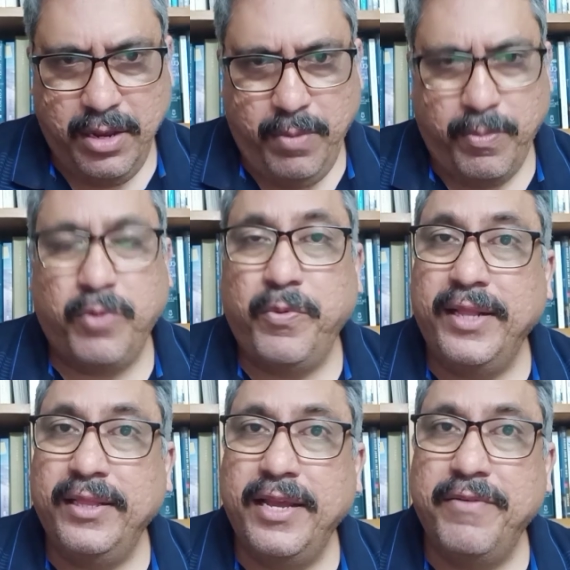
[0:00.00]
But
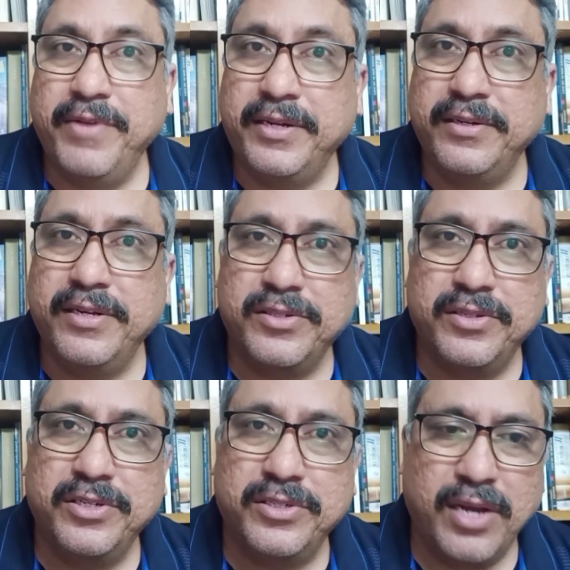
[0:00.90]
when they witnessed
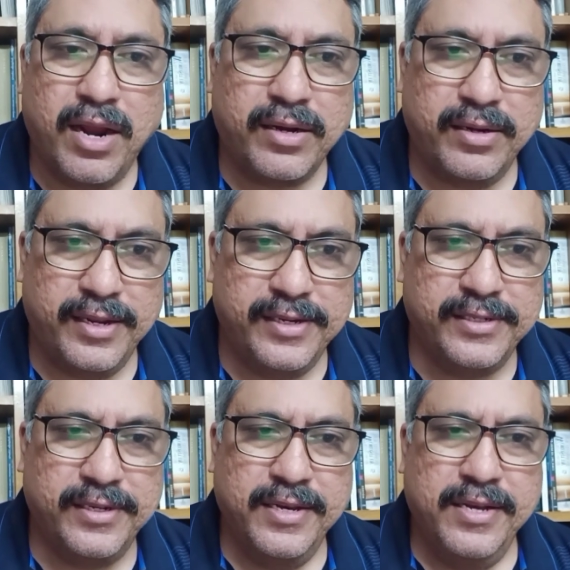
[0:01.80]
this
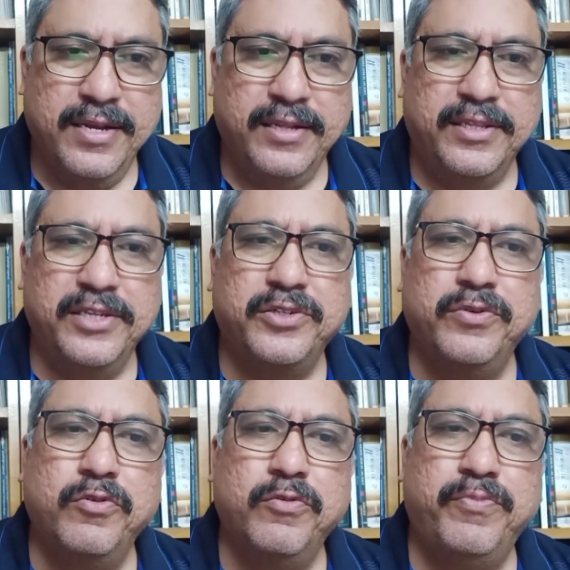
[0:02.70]
darkness, this
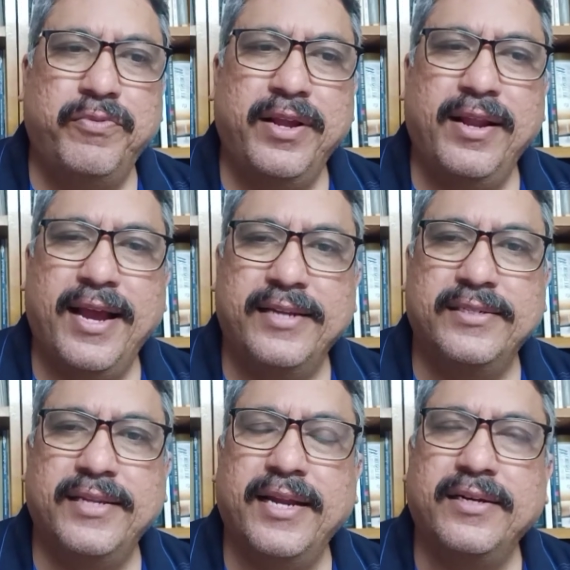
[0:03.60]
group realized
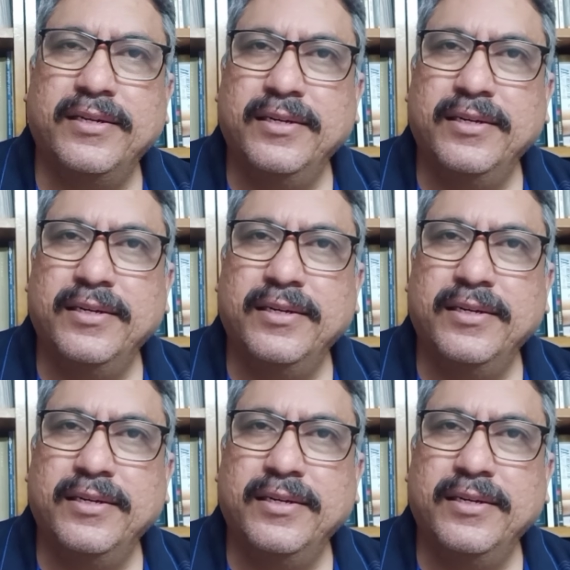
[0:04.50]
that